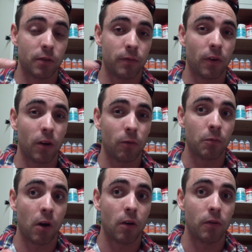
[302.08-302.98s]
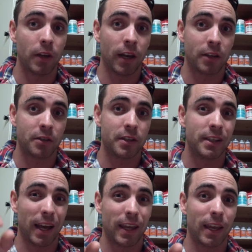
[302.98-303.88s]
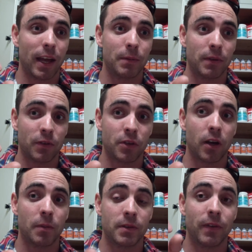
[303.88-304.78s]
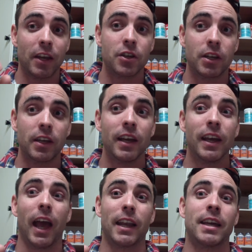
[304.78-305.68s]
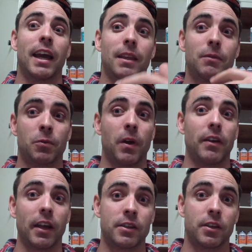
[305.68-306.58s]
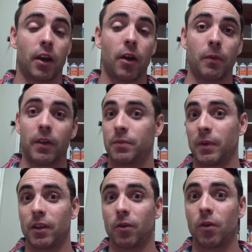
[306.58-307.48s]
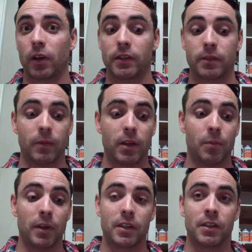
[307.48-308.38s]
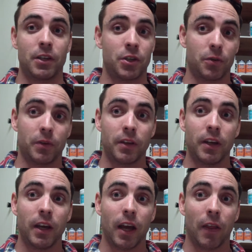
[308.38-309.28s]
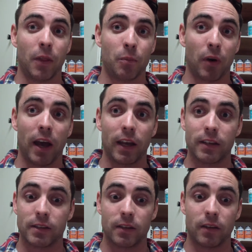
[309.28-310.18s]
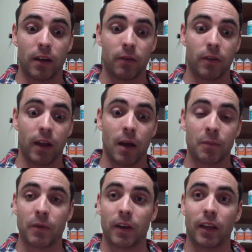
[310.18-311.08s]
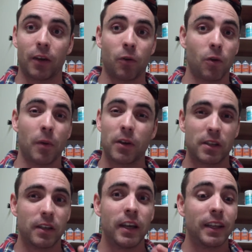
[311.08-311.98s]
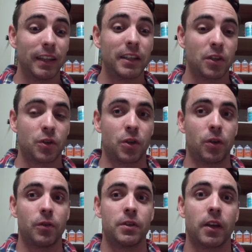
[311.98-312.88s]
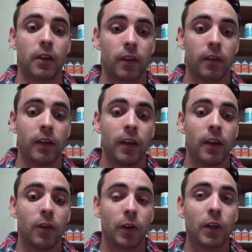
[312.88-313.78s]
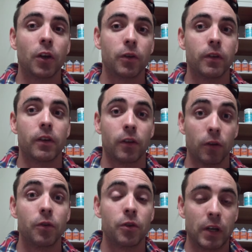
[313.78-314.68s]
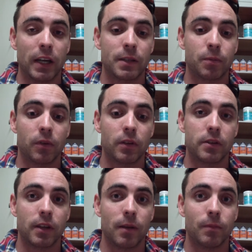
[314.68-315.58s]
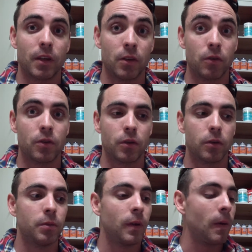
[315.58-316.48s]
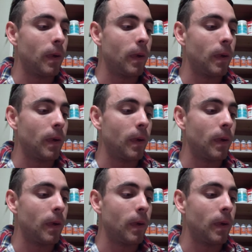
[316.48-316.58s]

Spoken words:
do a vital role in actually taking up different types of energy and taking them to where it needs to go, whether it be the organs and whether it be the tissue and the brains, and helping regulate hormones. And the list is huge, so you can look into GLUT transporters in YouTube.